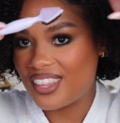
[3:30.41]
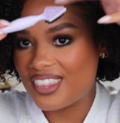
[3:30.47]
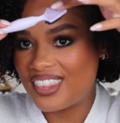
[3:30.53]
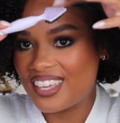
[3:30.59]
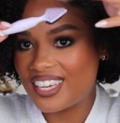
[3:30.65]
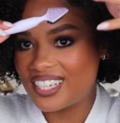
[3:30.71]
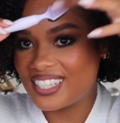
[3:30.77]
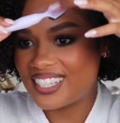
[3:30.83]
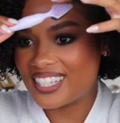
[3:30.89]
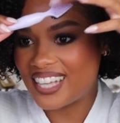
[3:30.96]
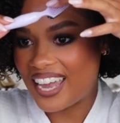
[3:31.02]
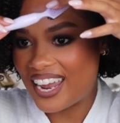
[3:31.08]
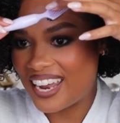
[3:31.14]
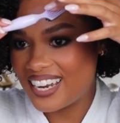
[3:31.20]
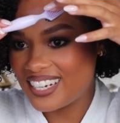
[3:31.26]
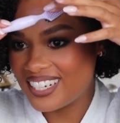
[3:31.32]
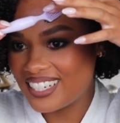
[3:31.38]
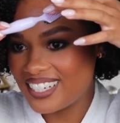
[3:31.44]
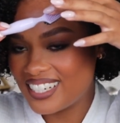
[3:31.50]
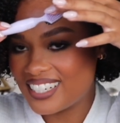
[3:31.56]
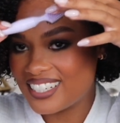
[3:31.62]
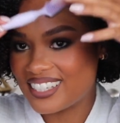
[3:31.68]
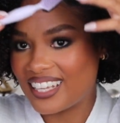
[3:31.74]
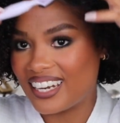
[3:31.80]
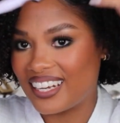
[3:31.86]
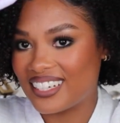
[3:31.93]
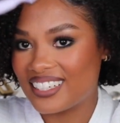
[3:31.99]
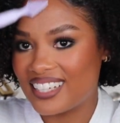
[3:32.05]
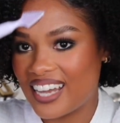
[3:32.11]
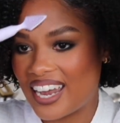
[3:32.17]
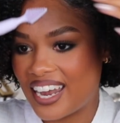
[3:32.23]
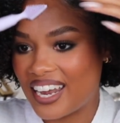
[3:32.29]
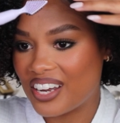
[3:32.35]
This end is getting
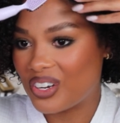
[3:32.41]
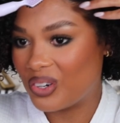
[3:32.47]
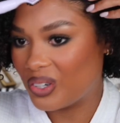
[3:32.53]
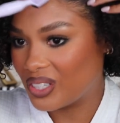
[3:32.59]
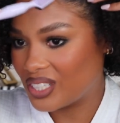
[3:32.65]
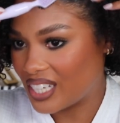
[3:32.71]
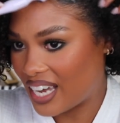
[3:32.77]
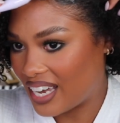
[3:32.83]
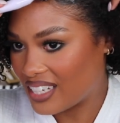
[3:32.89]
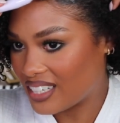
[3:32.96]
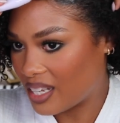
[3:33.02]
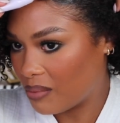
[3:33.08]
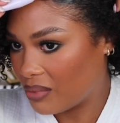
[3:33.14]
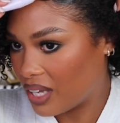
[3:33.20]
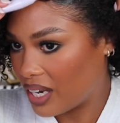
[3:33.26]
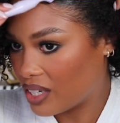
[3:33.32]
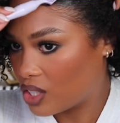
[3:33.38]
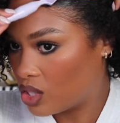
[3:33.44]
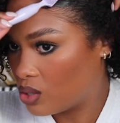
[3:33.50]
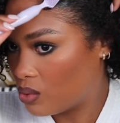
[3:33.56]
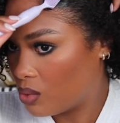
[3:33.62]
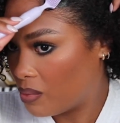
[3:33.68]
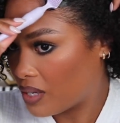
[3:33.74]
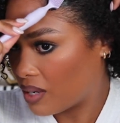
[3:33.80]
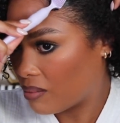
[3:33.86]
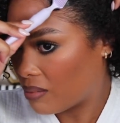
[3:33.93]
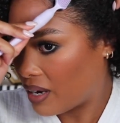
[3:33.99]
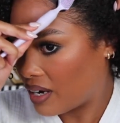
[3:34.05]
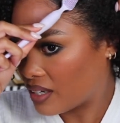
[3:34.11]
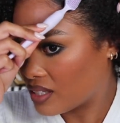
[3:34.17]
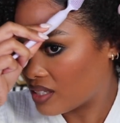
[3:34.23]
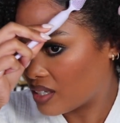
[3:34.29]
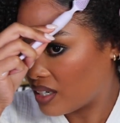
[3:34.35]
tangled as I'm like swooping it
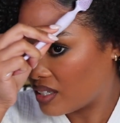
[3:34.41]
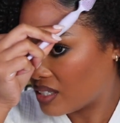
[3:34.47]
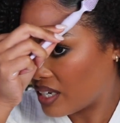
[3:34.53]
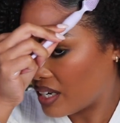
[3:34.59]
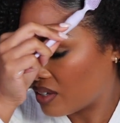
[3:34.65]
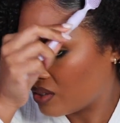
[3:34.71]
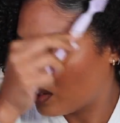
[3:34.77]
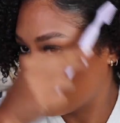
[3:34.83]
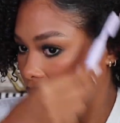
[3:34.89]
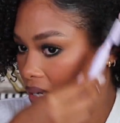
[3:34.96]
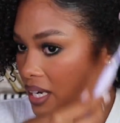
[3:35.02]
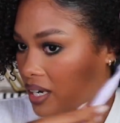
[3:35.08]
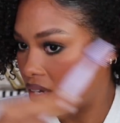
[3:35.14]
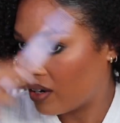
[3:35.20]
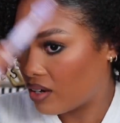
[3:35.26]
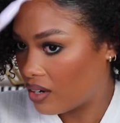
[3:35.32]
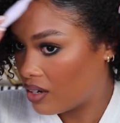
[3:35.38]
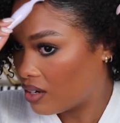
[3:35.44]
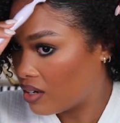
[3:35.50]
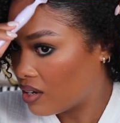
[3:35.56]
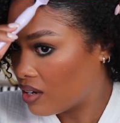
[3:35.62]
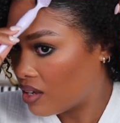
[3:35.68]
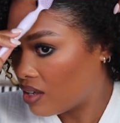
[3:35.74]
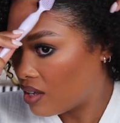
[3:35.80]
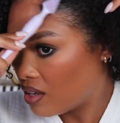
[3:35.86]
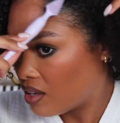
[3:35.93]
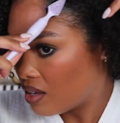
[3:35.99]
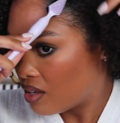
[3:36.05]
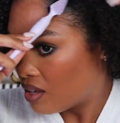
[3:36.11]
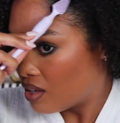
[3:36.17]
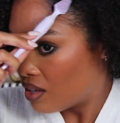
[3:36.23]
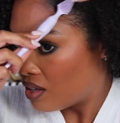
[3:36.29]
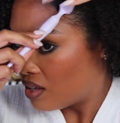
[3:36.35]
back. It's getting tangled in my hair.
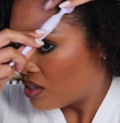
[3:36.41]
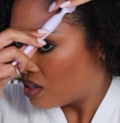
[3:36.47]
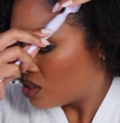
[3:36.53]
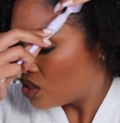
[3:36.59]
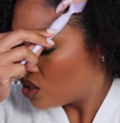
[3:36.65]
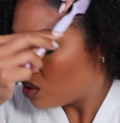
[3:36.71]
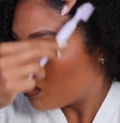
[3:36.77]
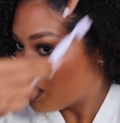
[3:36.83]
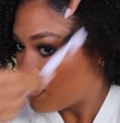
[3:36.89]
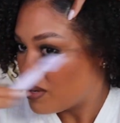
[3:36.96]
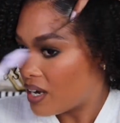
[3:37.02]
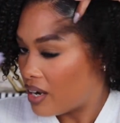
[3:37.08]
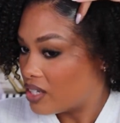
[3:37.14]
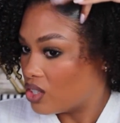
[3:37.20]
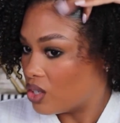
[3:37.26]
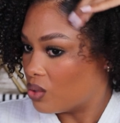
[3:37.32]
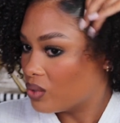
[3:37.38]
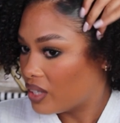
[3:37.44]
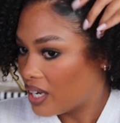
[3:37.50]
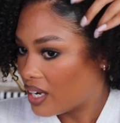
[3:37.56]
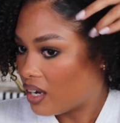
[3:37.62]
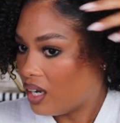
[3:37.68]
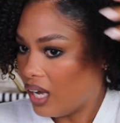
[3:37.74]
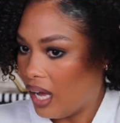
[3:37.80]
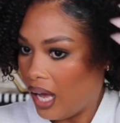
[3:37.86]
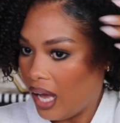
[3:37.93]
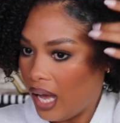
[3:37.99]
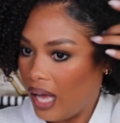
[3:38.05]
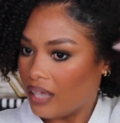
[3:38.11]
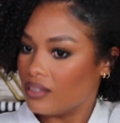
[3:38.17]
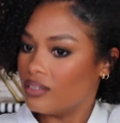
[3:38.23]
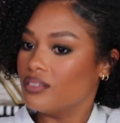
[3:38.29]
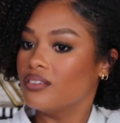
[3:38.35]
So maybe I don't like,
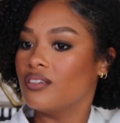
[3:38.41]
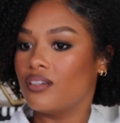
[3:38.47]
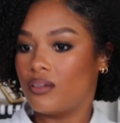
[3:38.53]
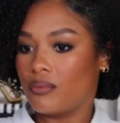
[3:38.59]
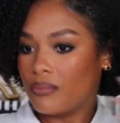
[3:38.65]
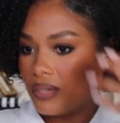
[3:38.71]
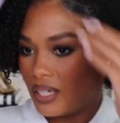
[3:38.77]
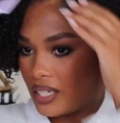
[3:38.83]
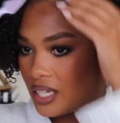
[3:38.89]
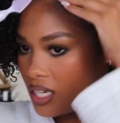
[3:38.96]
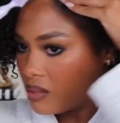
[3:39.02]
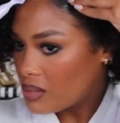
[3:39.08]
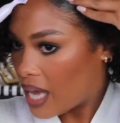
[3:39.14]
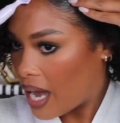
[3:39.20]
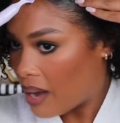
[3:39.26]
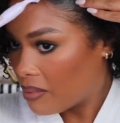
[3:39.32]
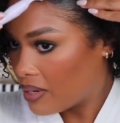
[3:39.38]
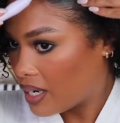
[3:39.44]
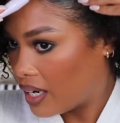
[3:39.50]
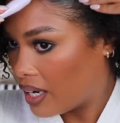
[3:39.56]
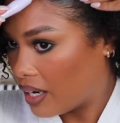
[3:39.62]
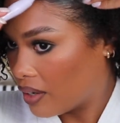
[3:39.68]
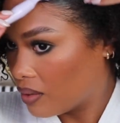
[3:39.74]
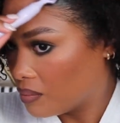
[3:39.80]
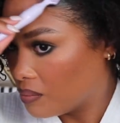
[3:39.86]
oh! It keeps happening.